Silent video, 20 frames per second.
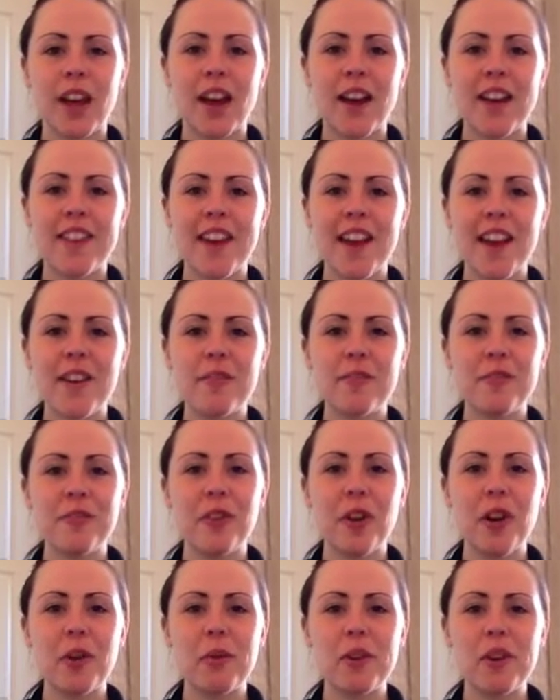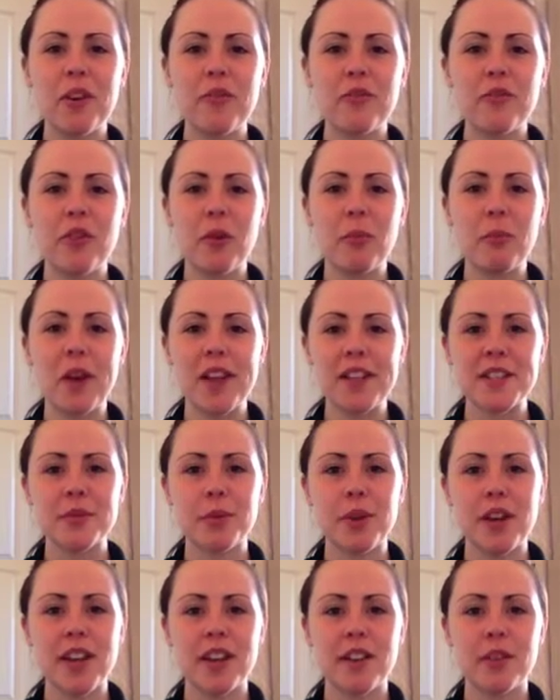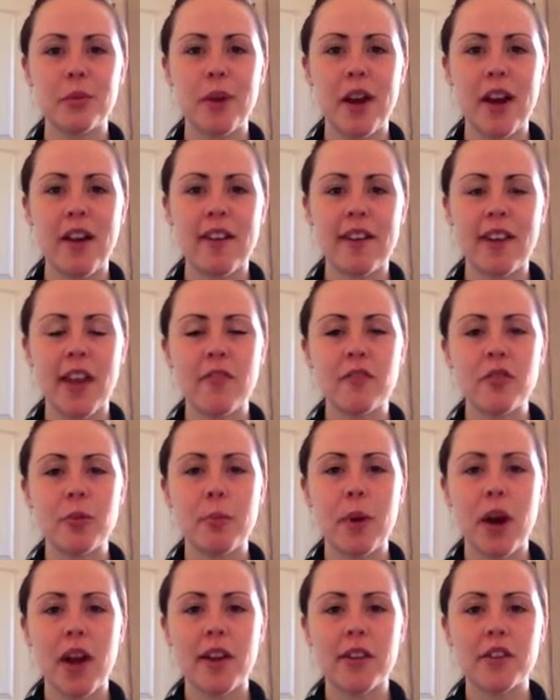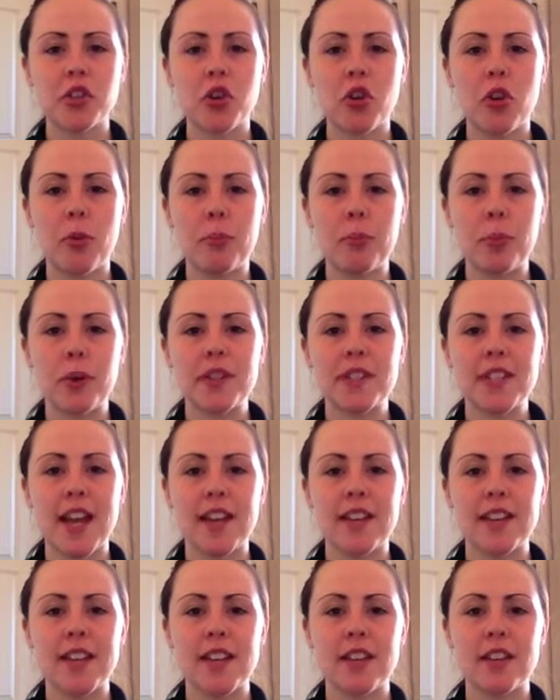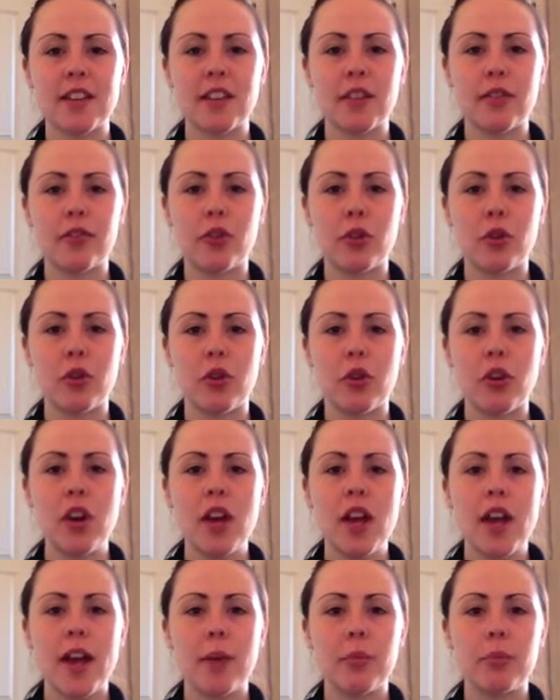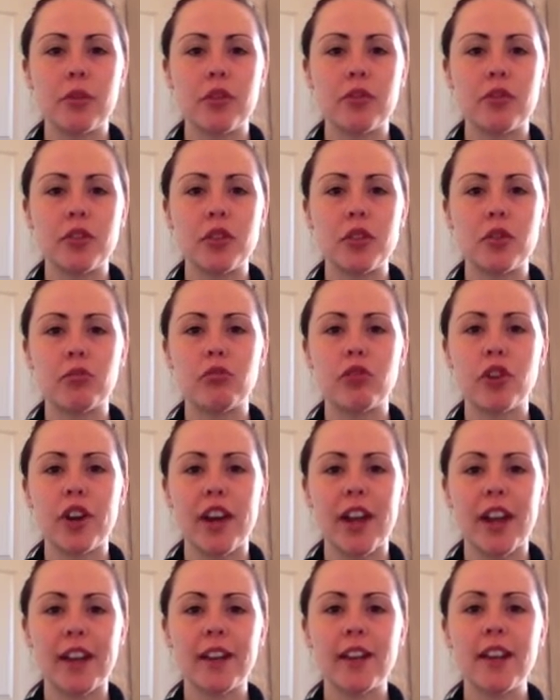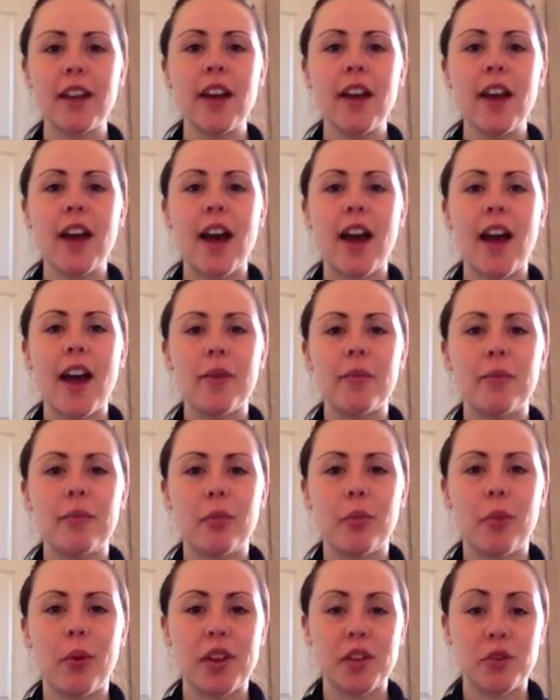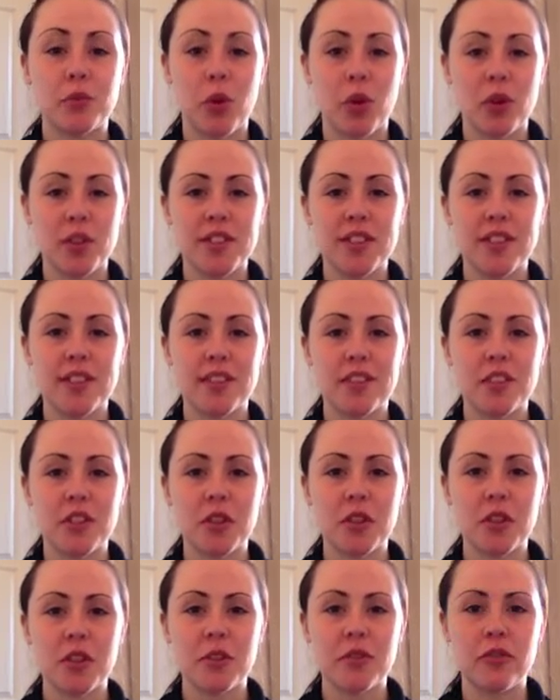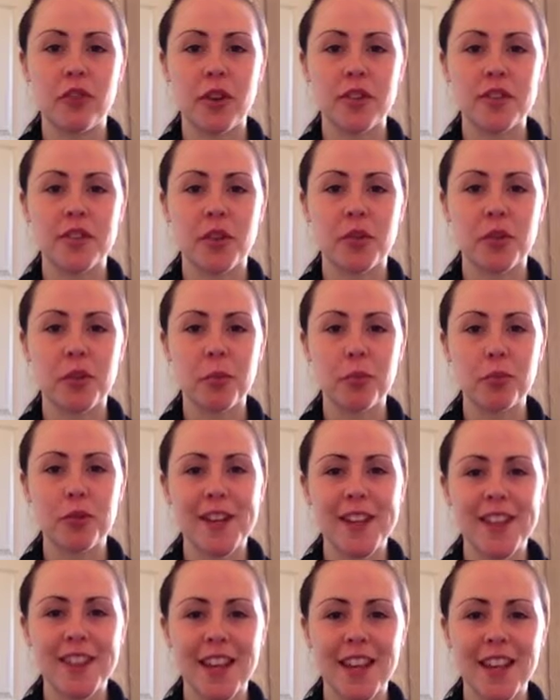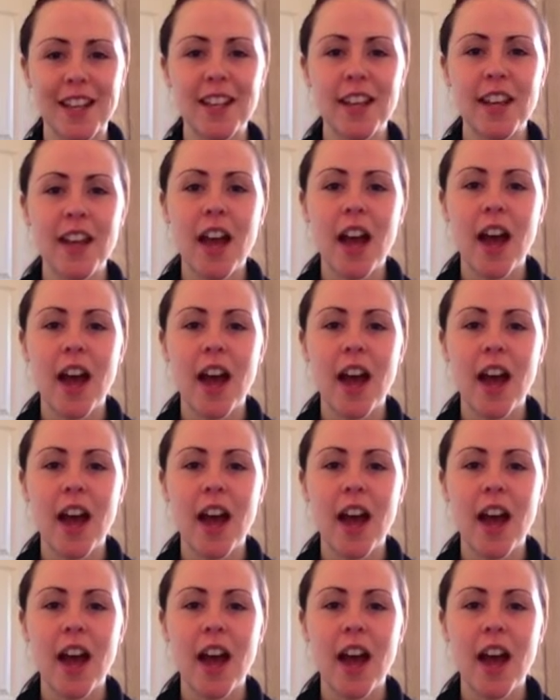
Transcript: Hi there, following on from last week where I gave you my top technique for improving your running, which was to focus on your breathing.